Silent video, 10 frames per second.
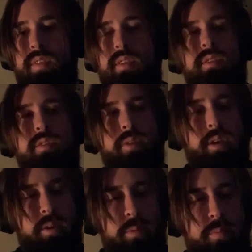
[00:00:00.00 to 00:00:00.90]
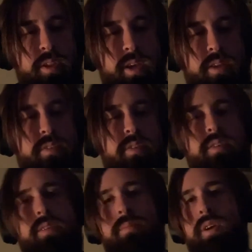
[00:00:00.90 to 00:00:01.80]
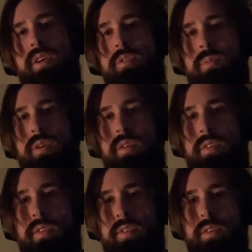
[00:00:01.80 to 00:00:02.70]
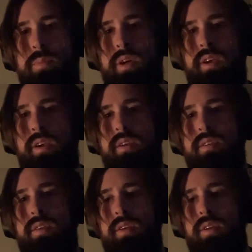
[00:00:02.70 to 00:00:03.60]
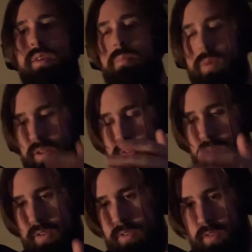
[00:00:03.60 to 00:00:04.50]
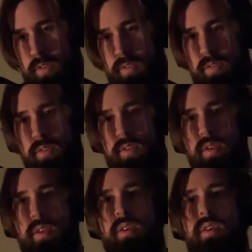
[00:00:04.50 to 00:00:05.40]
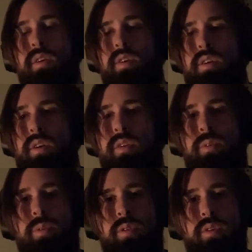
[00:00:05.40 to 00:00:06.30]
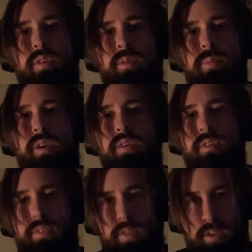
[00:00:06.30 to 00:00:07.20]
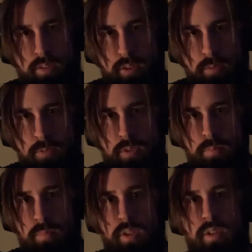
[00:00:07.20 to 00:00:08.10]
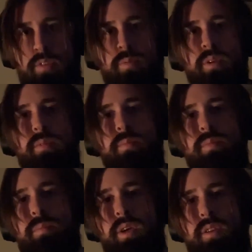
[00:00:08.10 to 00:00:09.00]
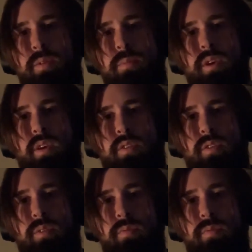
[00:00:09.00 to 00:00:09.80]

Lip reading: So I hope that my experiences and my meditations on Ullr and my understanding of him and his realm might help guide you.